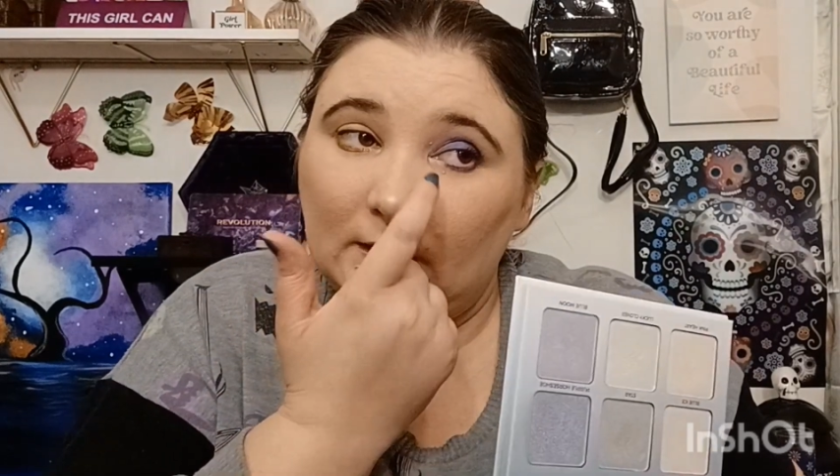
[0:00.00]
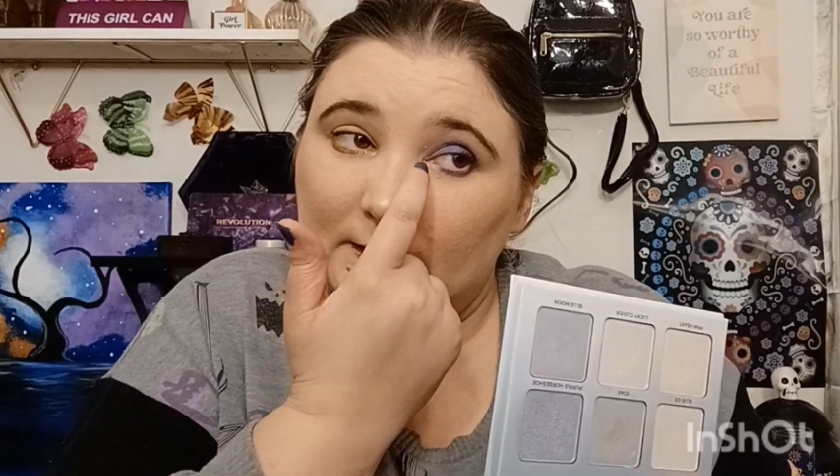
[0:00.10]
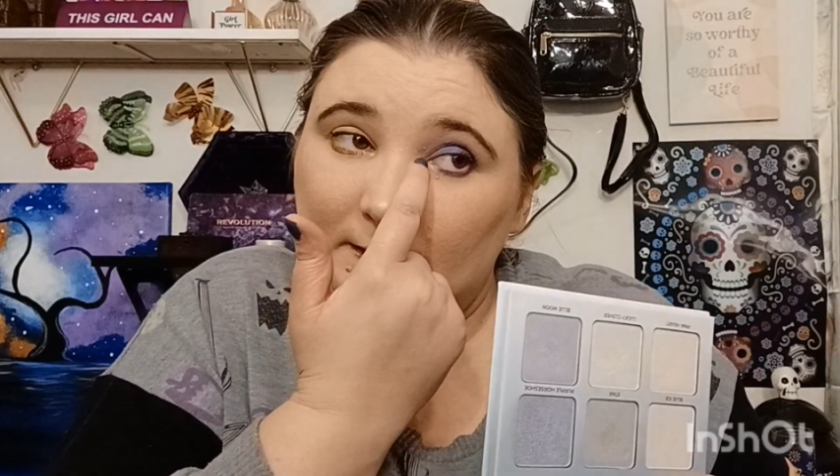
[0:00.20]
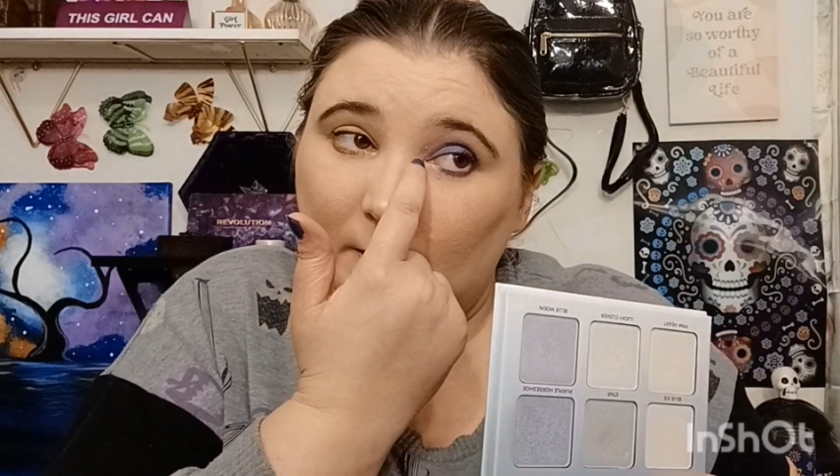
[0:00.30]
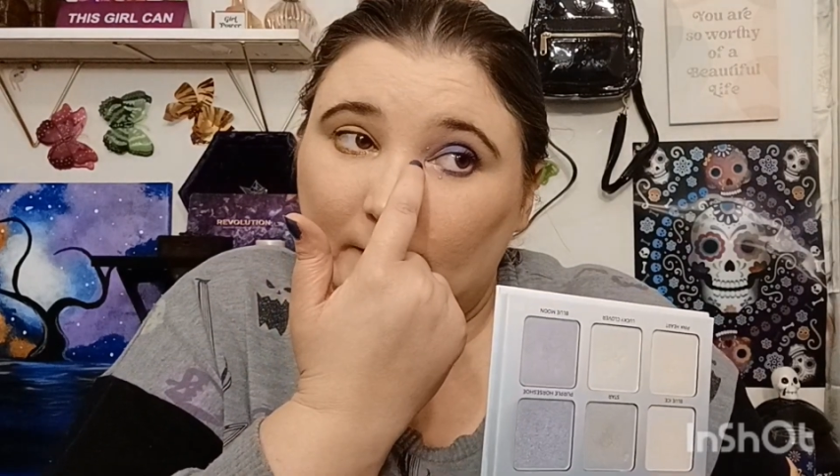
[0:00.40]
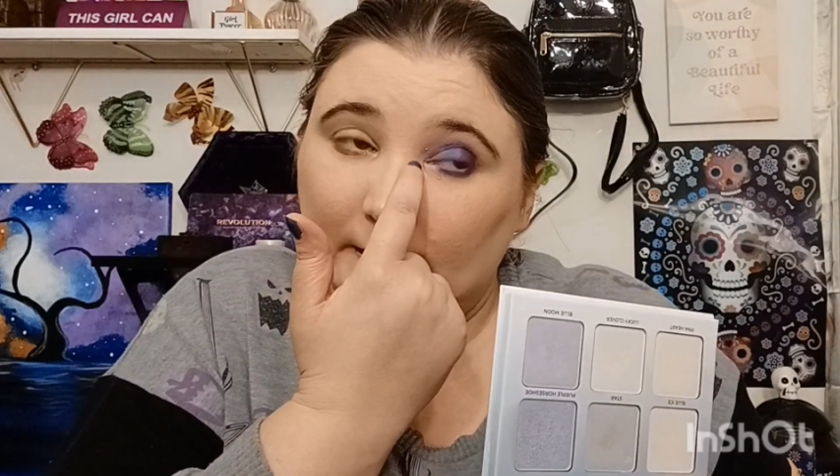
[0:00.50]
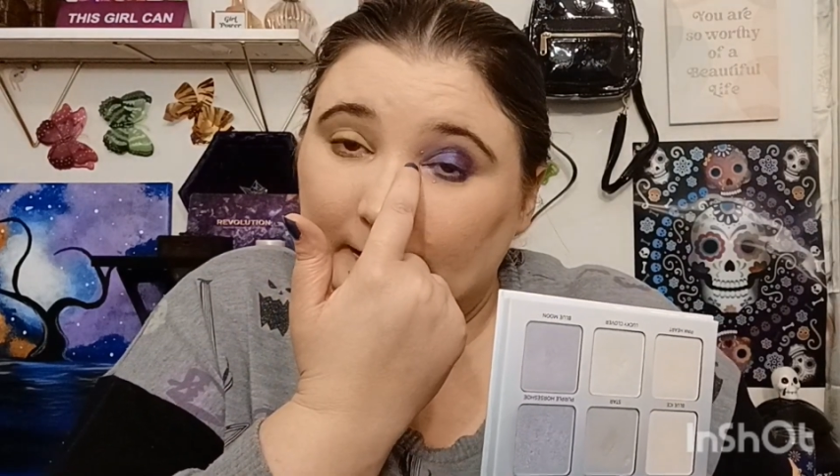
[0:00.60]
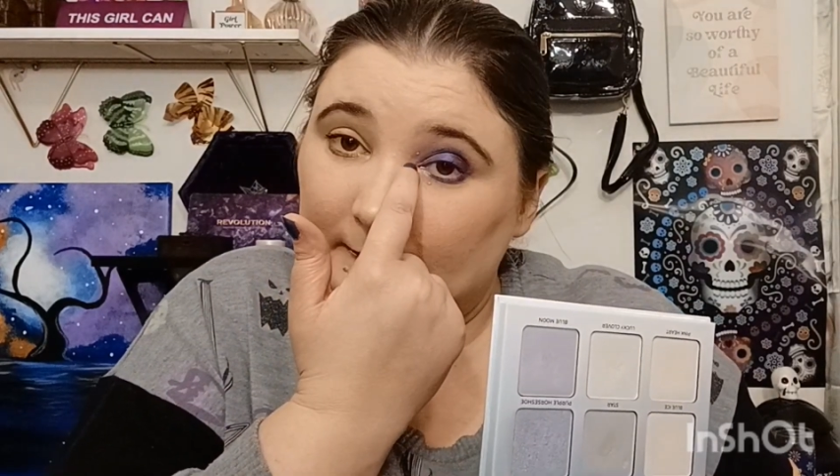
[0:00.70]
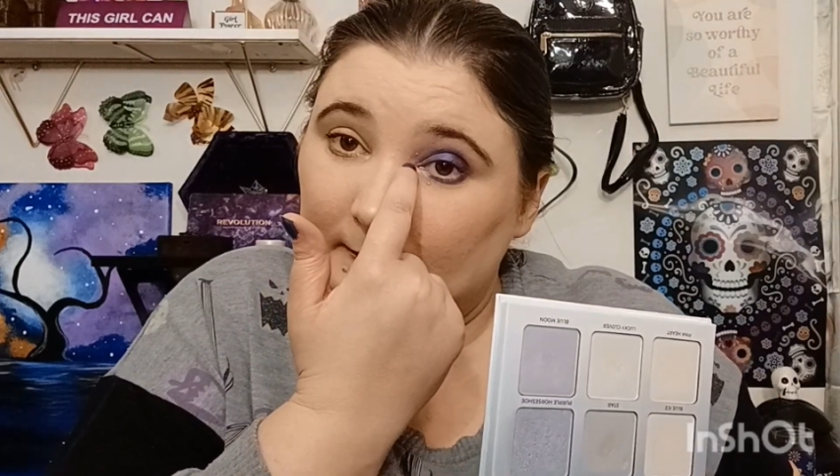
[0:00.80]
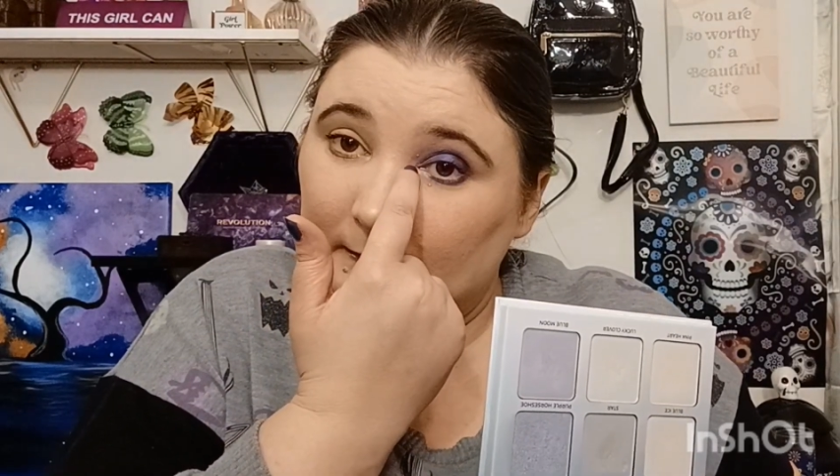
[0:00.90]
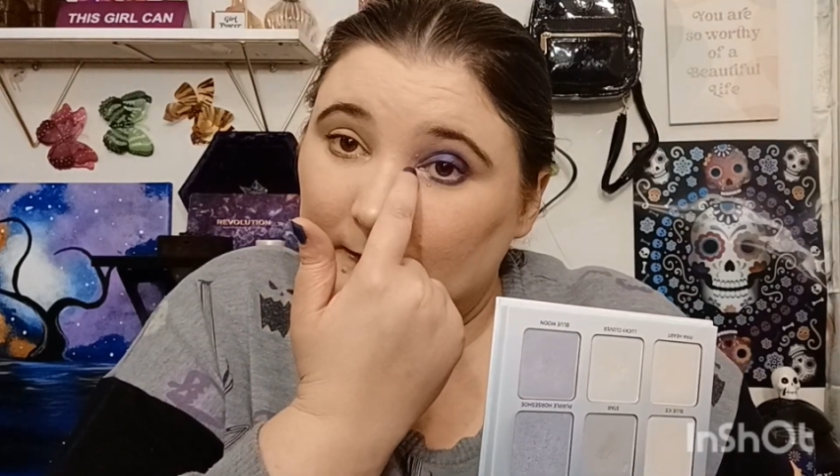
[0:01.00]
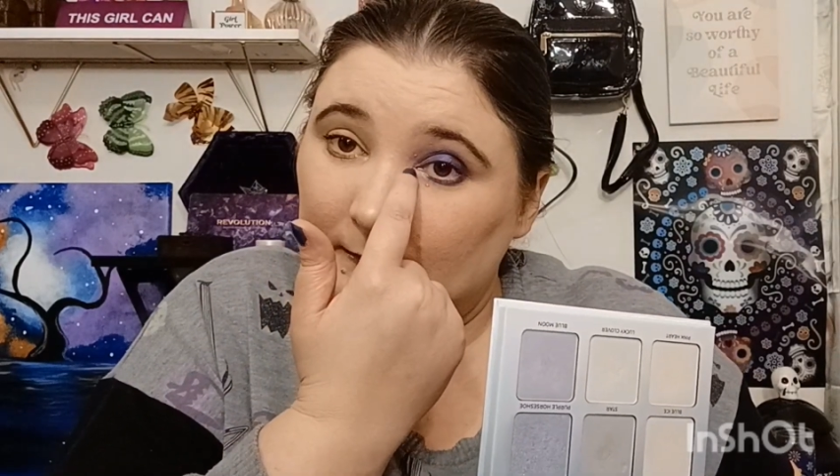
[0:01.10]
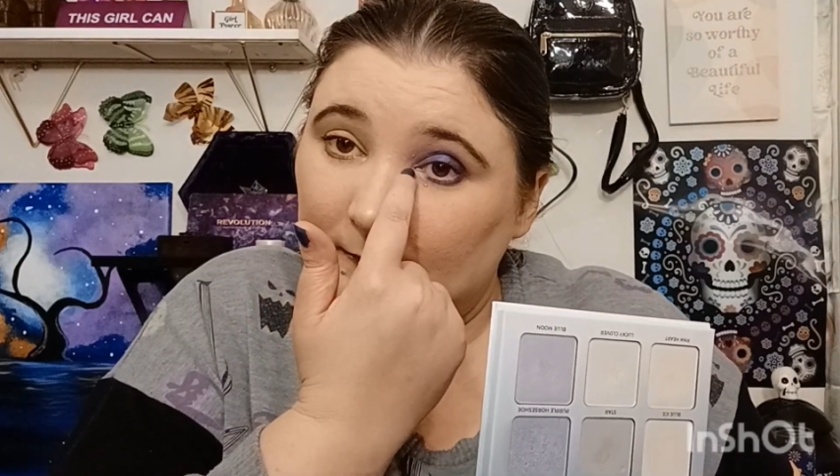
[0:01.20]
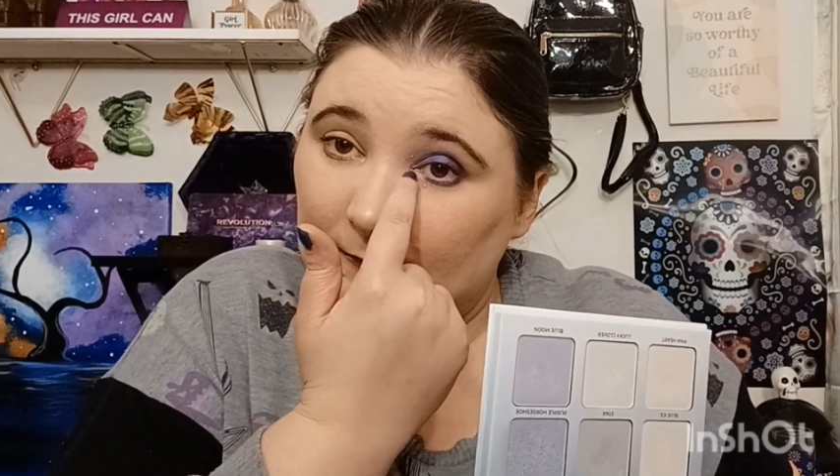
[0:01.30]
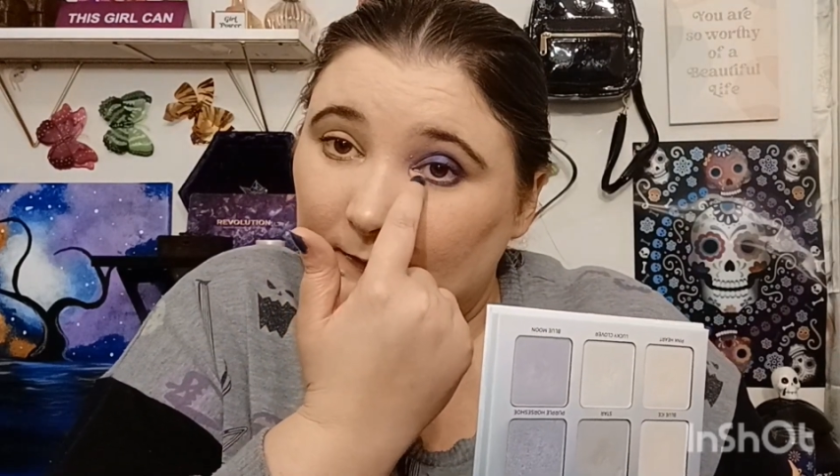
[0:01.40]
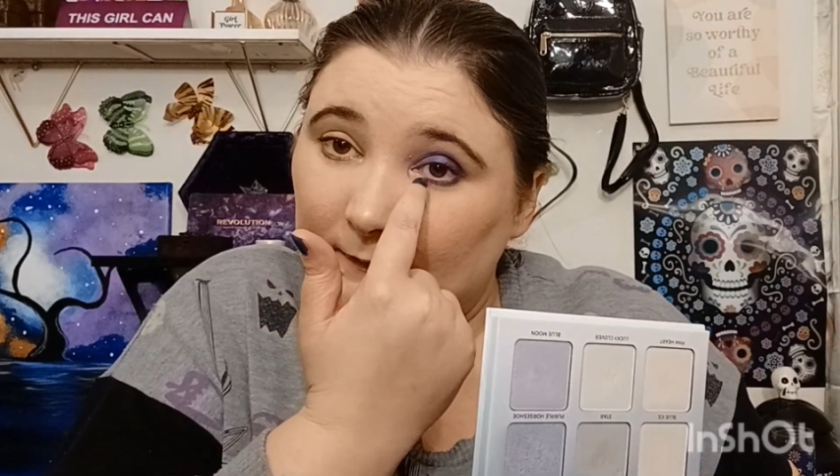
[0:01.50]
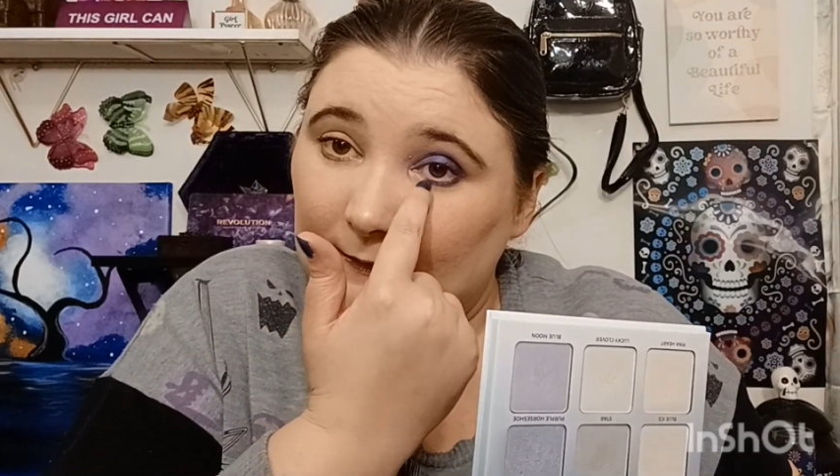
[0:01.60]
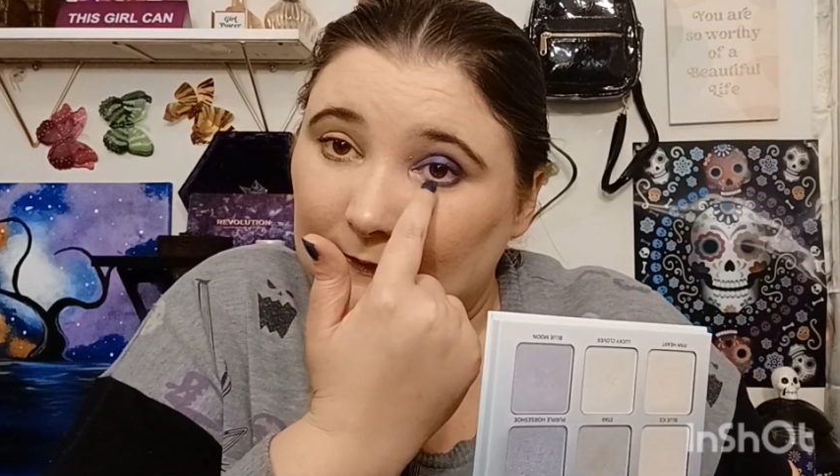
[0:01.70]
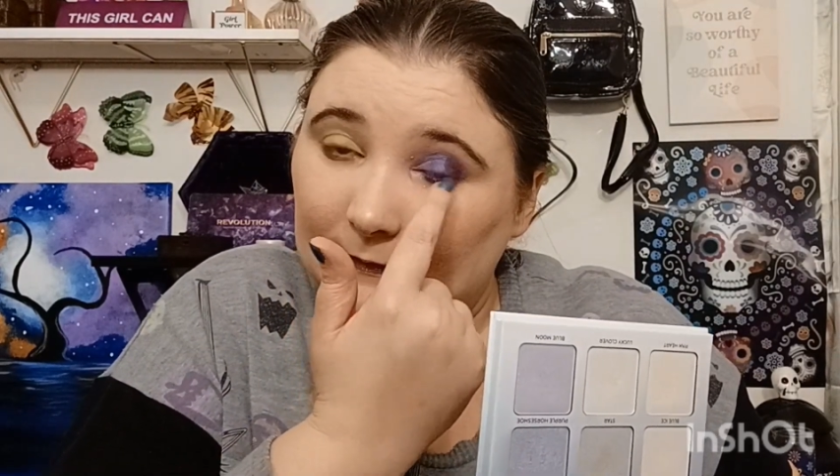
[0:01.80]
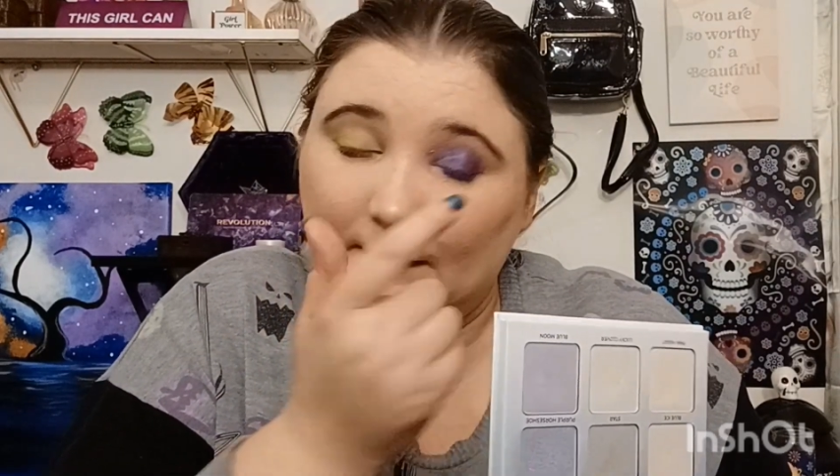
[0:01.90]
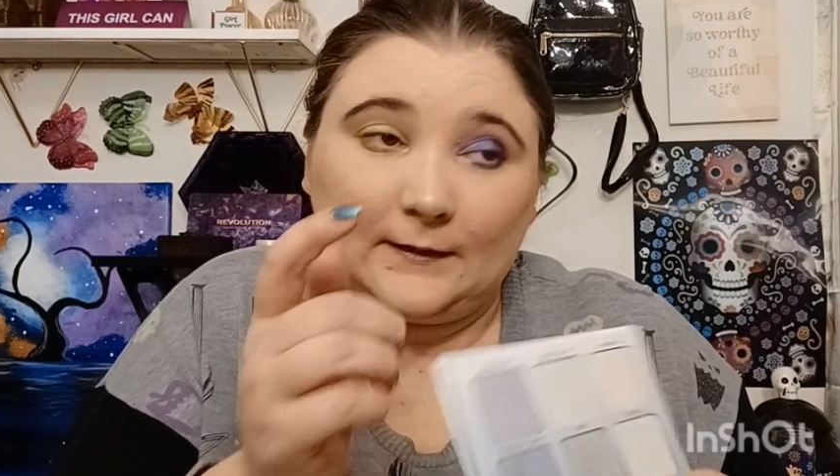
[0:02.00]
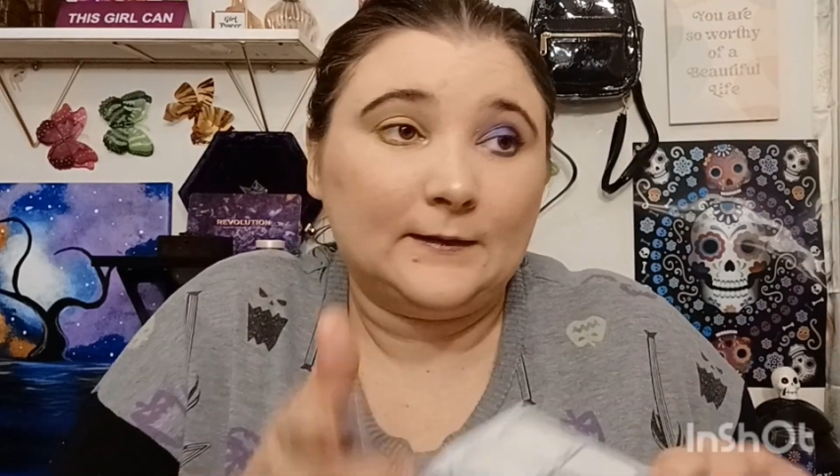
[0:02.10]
to go in here and go right there.